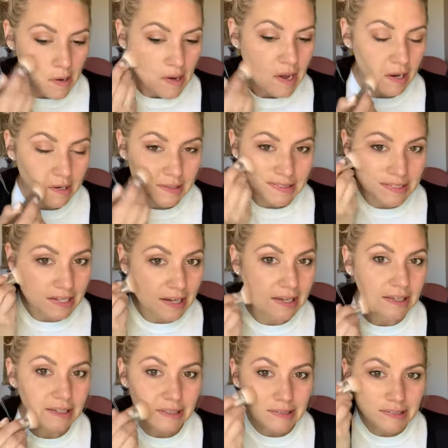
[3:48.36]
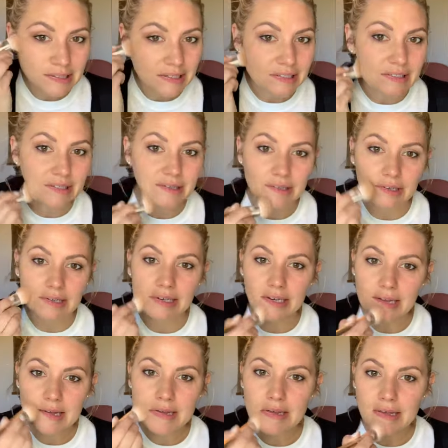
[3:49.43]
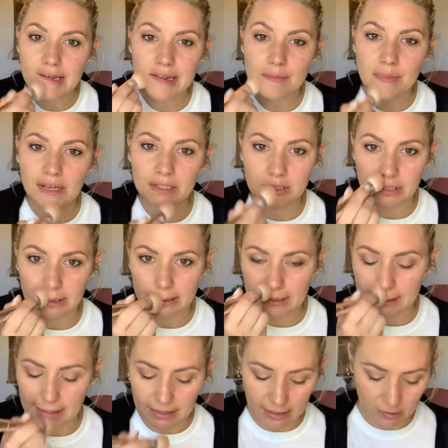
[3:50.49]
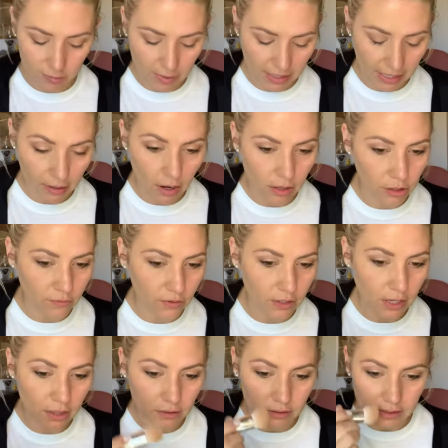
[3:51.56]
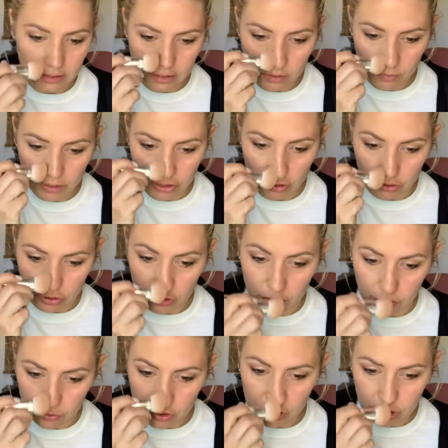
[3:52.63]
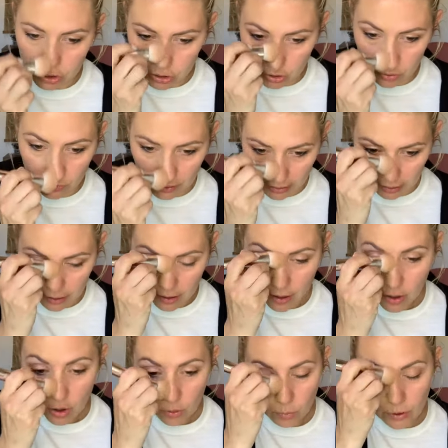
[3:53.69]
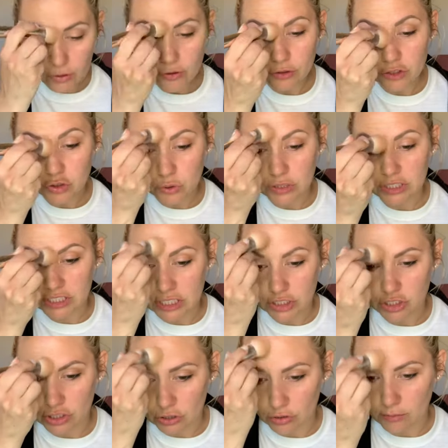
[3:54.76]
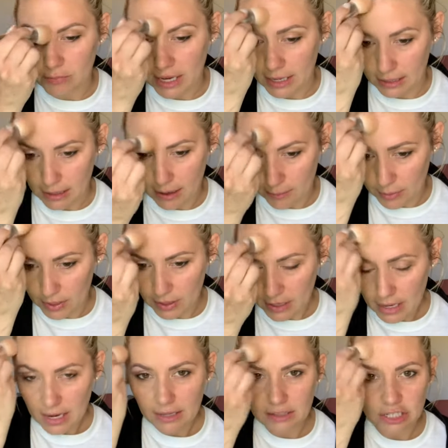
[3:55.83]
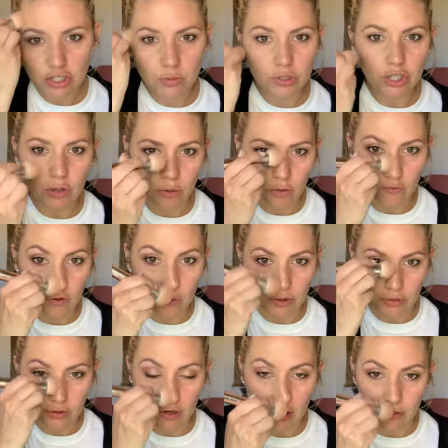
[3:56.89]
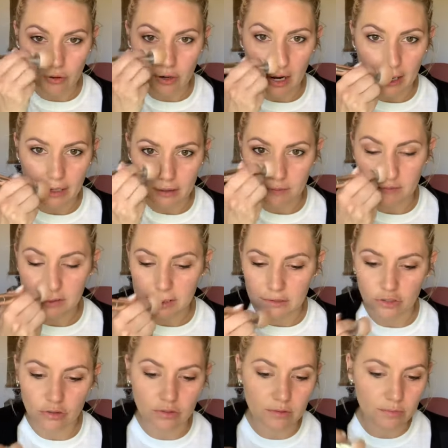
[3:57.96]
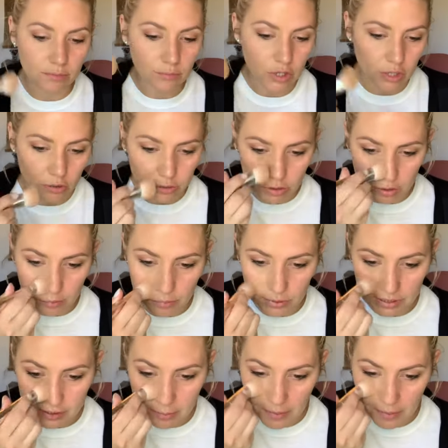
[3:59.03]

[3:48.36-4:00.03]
and it's nice, it's good, and it matches, and it gives me that all over color. And this is what you're used to doing with your traditional makeup. And then you would go over it with your other items and you you know, do your pressed